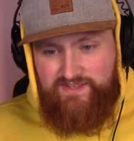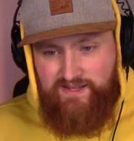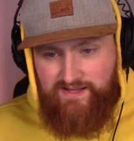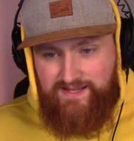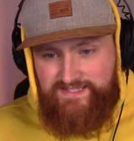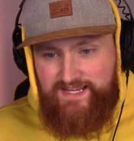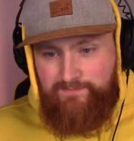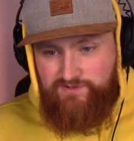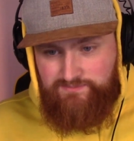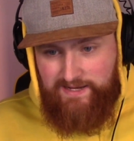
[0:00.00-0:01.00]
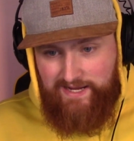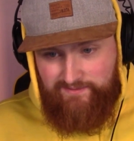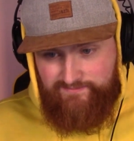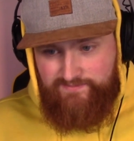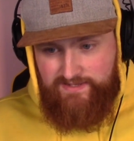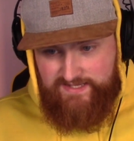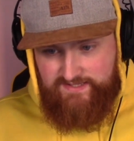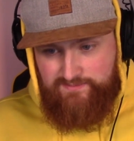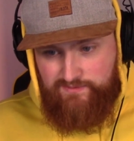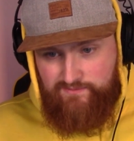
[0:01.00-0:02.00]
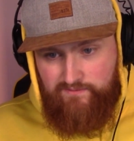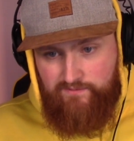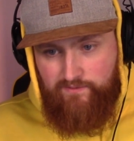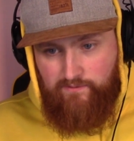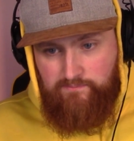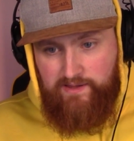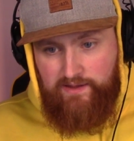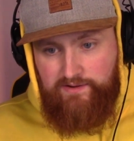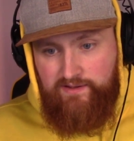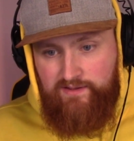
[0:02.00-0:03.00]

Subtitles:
Yeah, last time was bad. Last time was very, very bad.